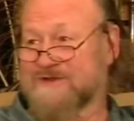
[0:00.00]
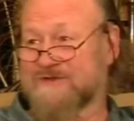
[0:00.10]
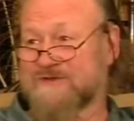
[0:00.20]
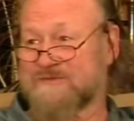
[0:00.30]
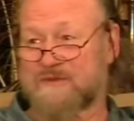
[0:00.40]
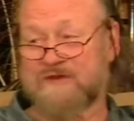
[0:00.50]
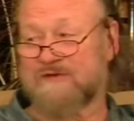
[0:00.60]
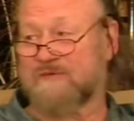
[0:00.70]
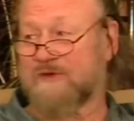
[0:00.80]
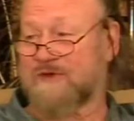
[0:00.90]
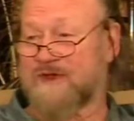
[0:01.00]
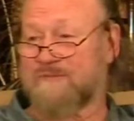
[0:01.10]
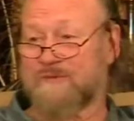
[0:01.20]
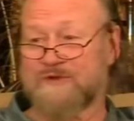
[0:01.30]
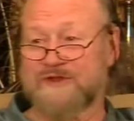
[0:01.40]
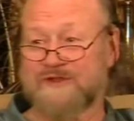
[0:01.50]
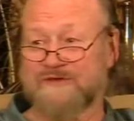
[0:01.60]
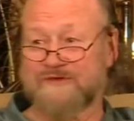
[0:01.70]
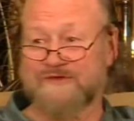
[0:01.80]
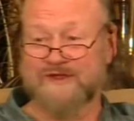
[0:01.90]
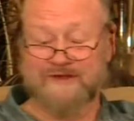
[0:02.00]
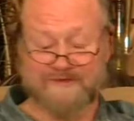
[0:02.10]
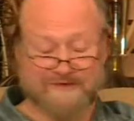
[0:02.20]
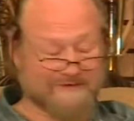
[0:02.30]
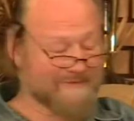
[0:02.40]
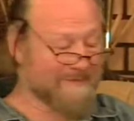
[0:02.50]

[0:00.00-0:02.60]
It's amazing what will happen when you get this kind of stuff.